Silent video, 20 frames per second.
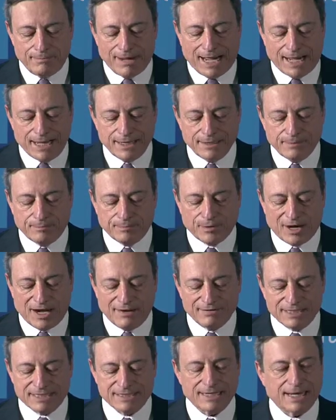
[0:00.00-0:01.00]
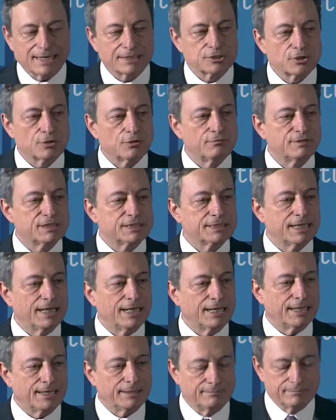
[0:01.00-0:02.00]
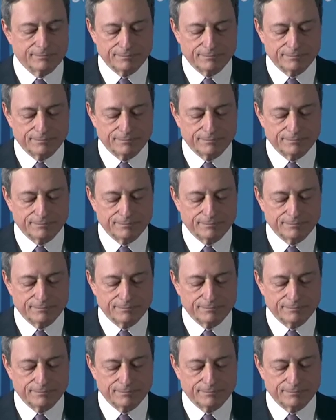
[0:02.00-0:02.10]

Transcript: by the private sector over time.